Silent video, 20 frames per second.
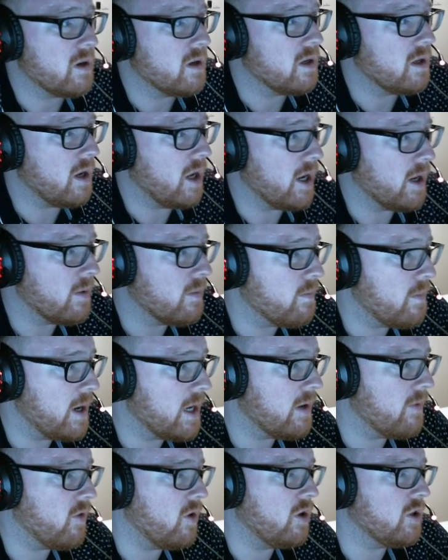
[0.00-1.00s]
Like, make a
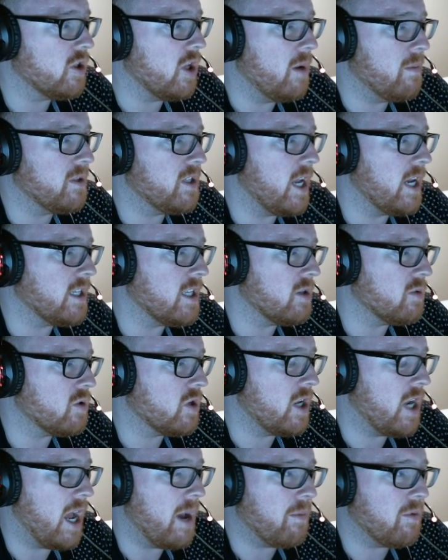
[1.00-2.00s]
few slight mistakes, that's what's going
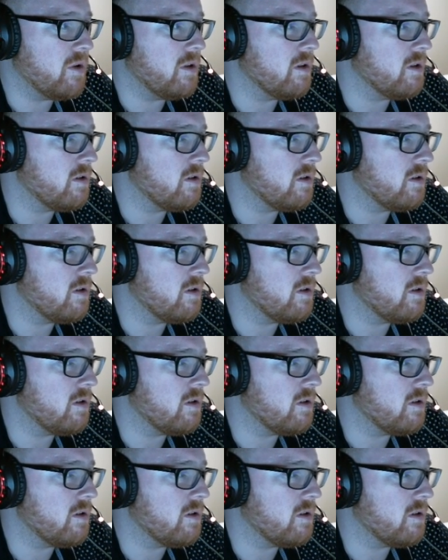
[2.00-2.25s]
to happen.